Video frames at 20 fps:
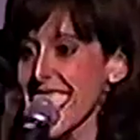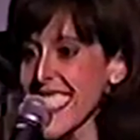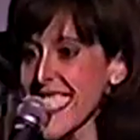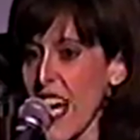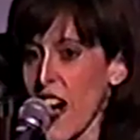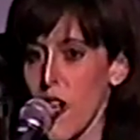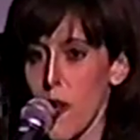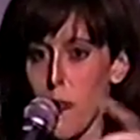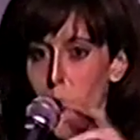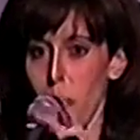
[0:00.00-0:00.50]

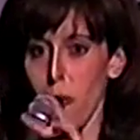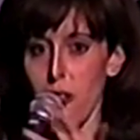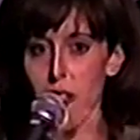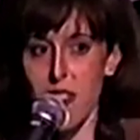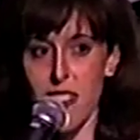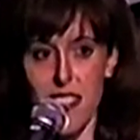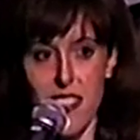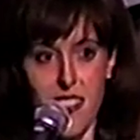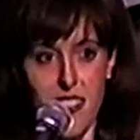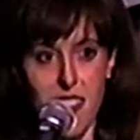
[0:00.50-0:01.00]
Are you
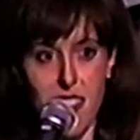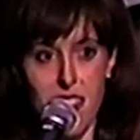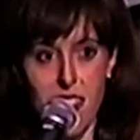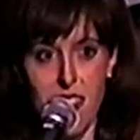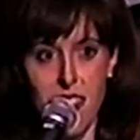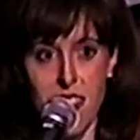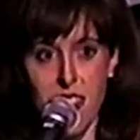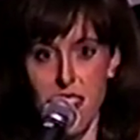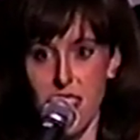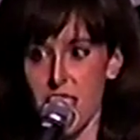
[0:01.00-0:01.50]
bowlers?
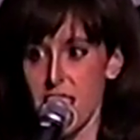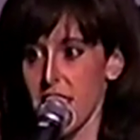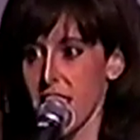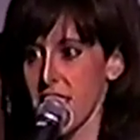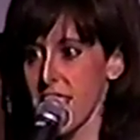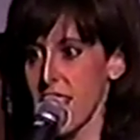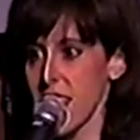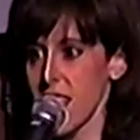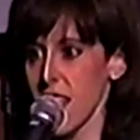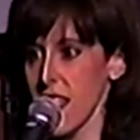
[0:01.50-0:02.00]

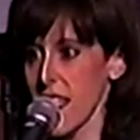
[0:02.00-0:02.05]
Is this a